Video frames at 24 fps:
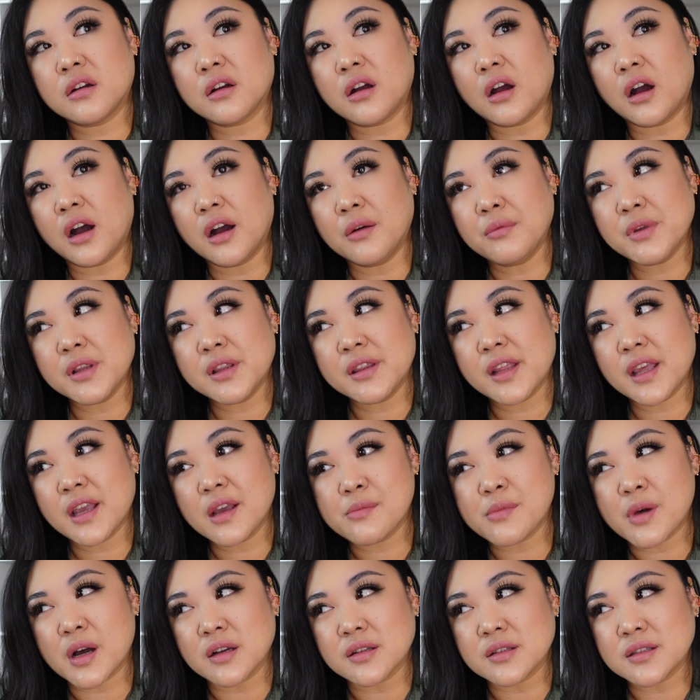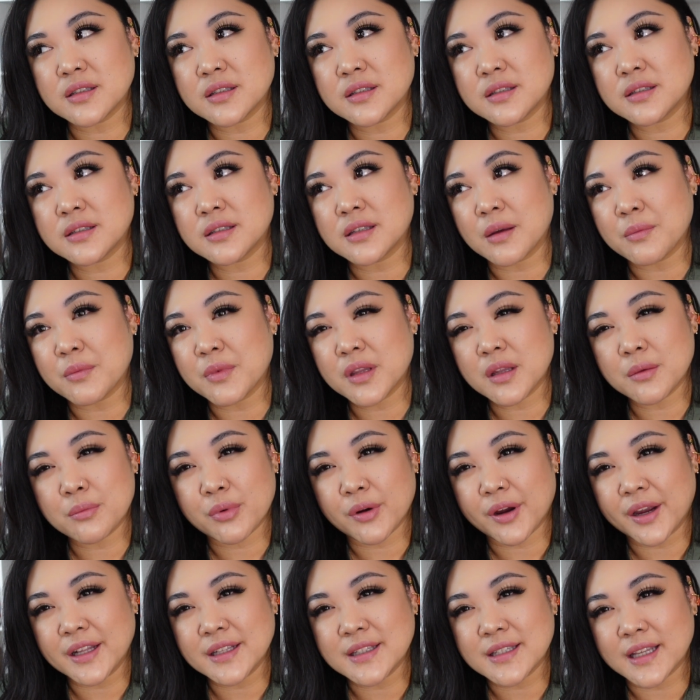common thing about some of the
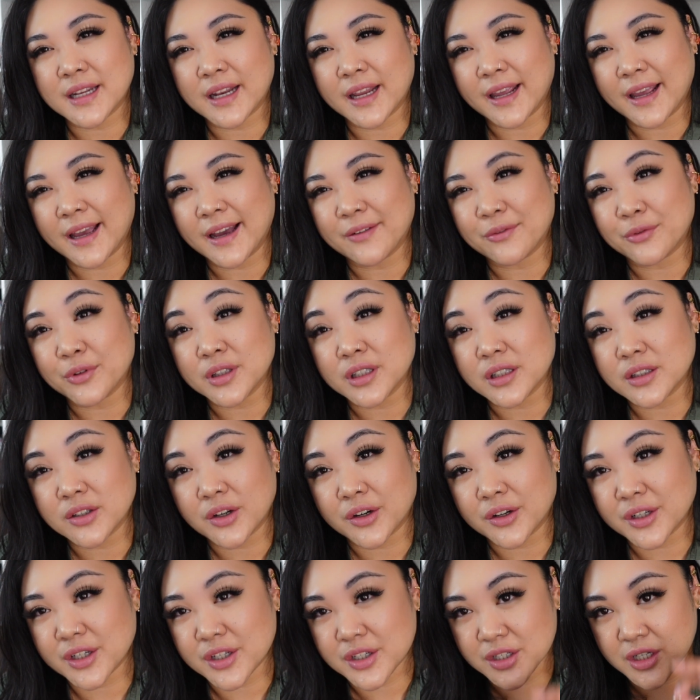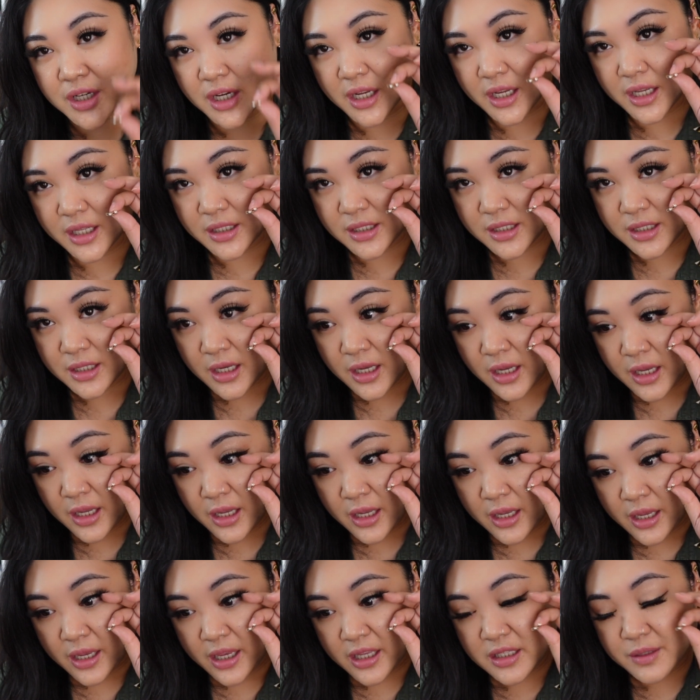brands that I have with the tarnishing.
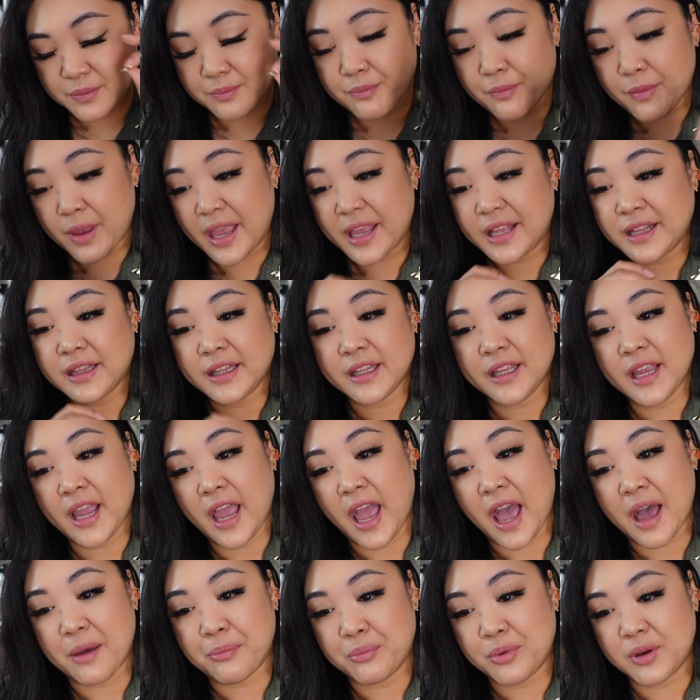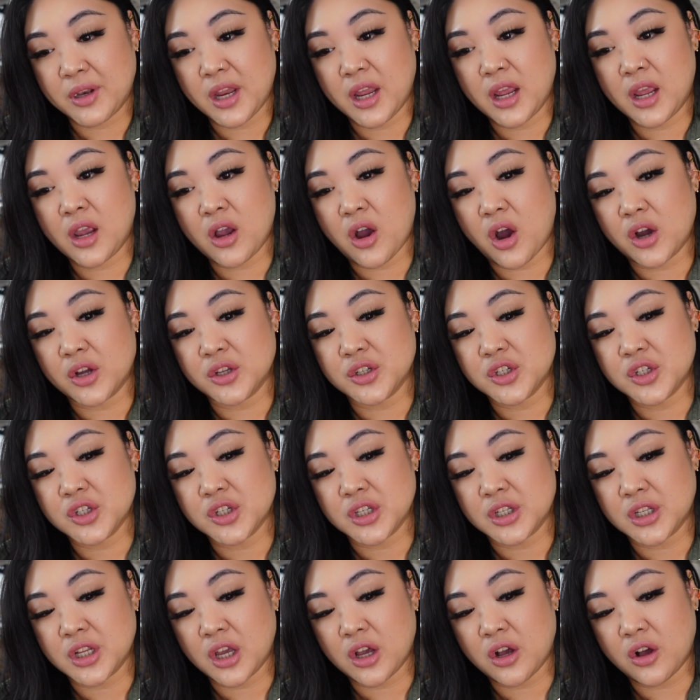It's mainly happening on
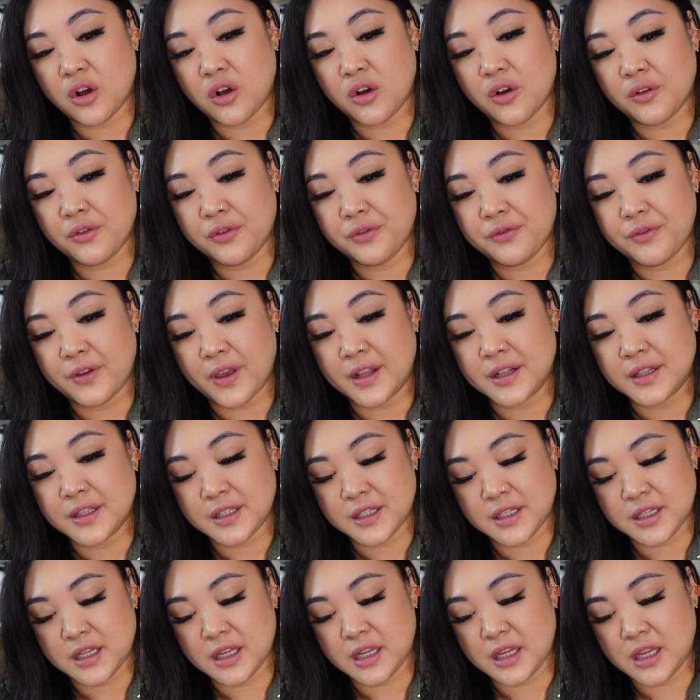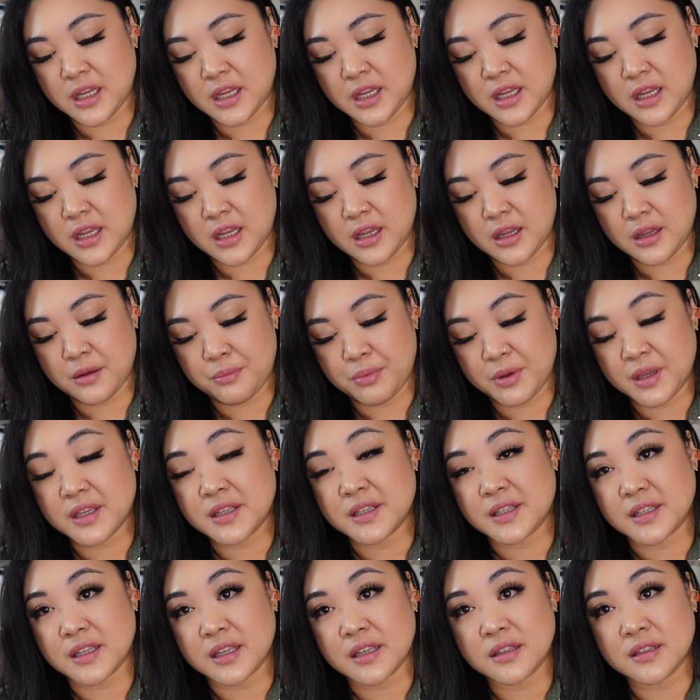Chanel, Fendi
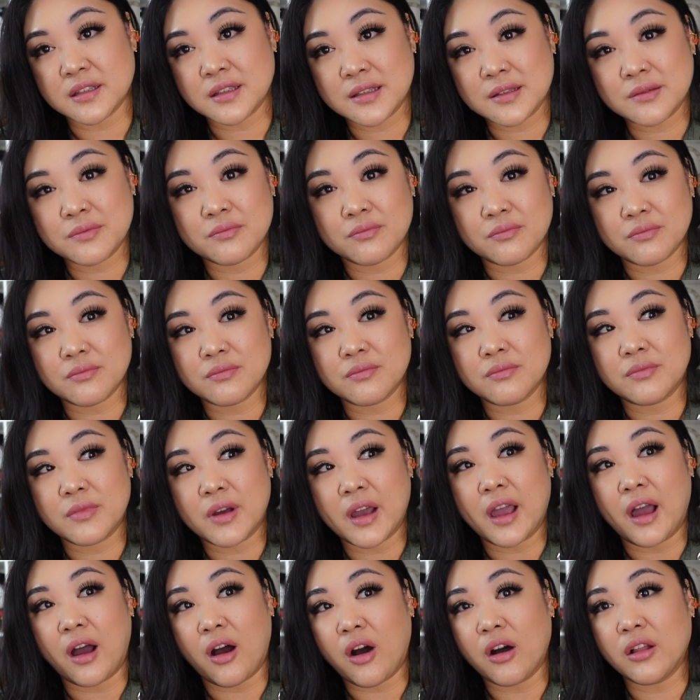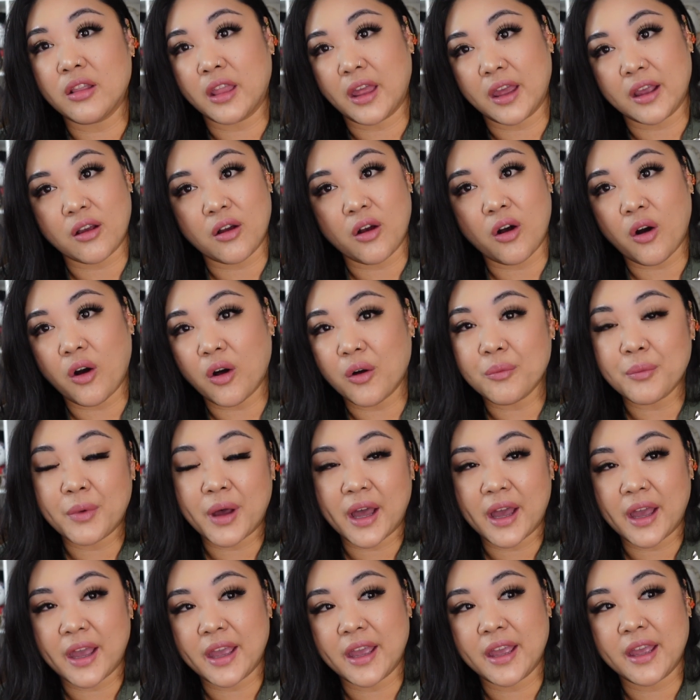pieces. Like all
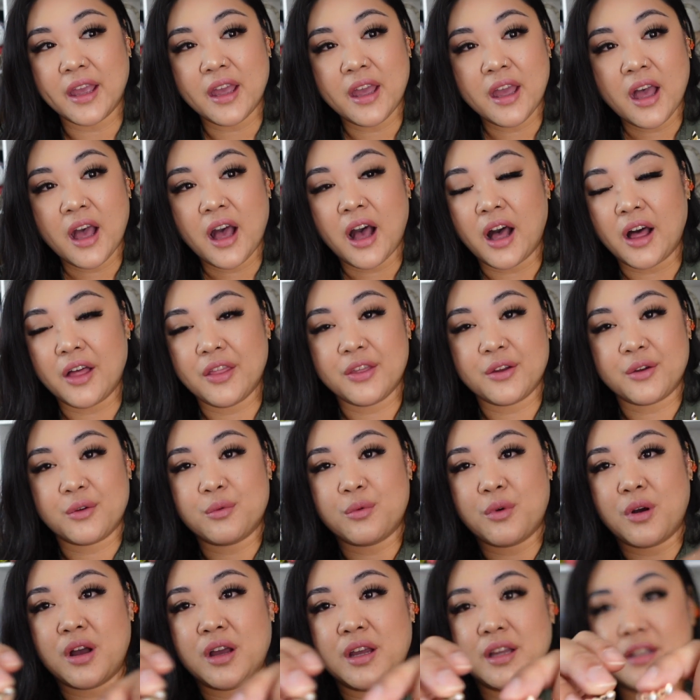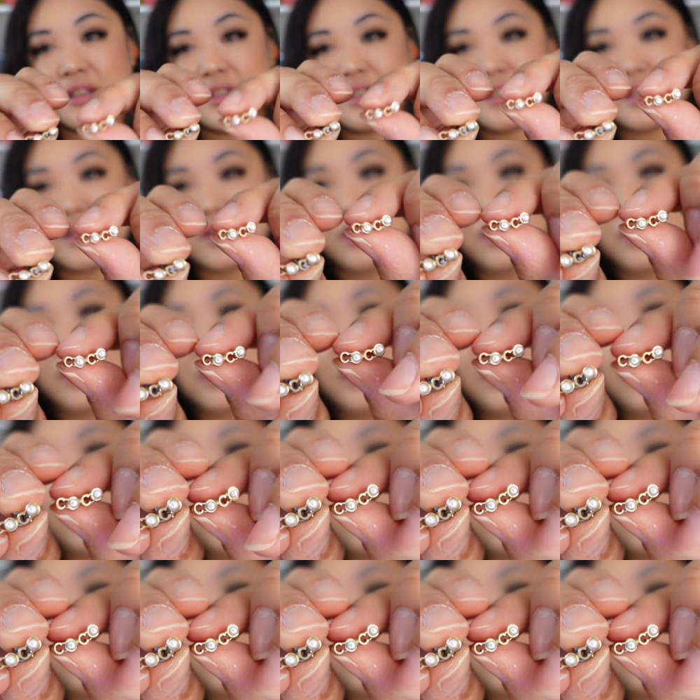my other ones are